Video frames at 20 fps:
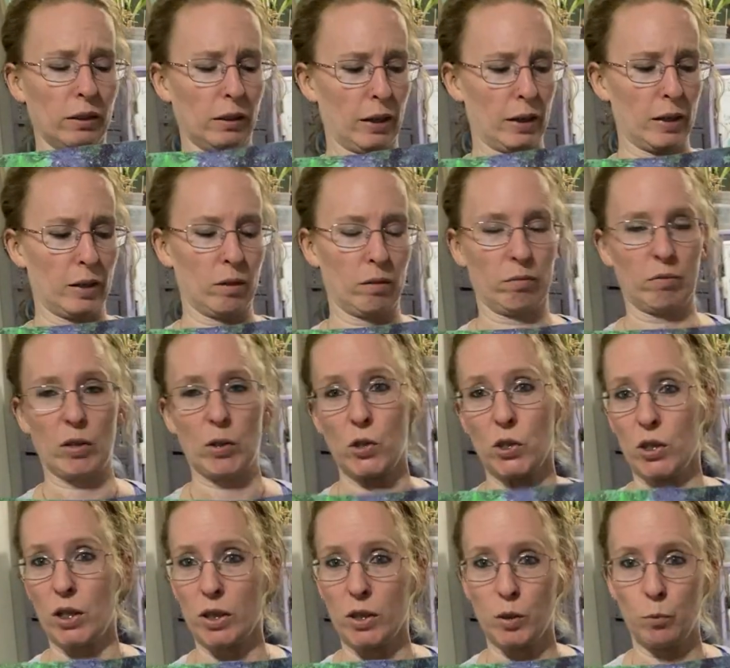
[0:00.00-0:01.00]
Like, that's
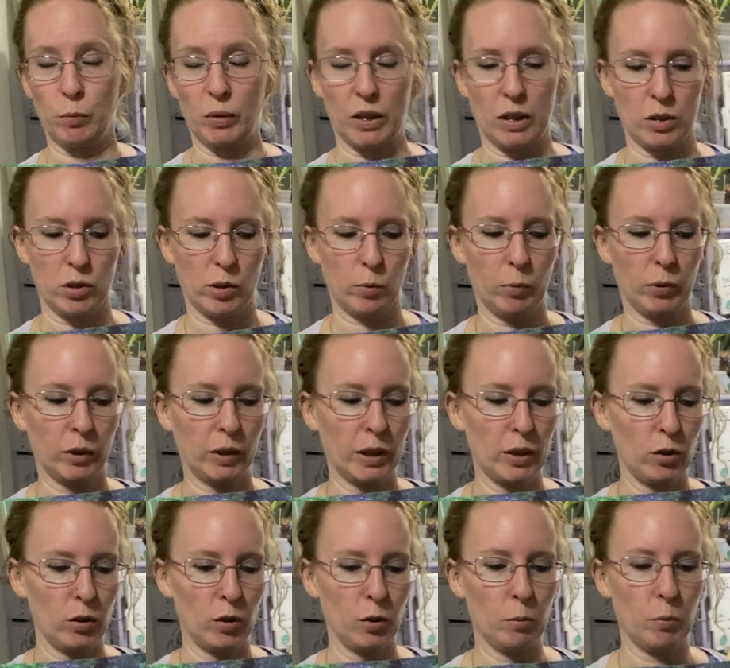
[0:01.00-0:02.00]
not something I typically do,